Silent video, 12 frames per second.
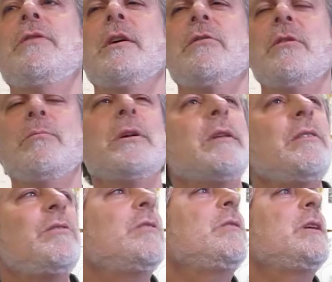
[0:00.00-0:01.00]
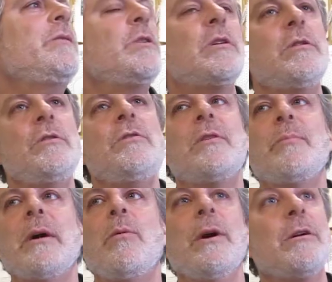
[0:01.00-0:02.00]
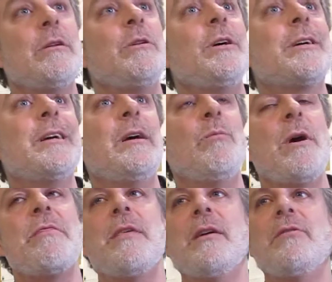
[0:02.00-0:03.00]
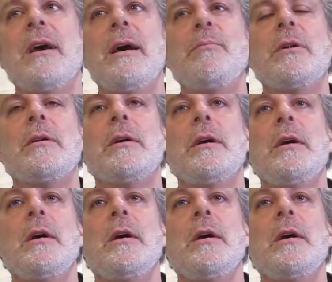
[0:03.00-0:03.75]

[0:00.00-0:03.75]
function, but they still give you clues about where to look and when things happened.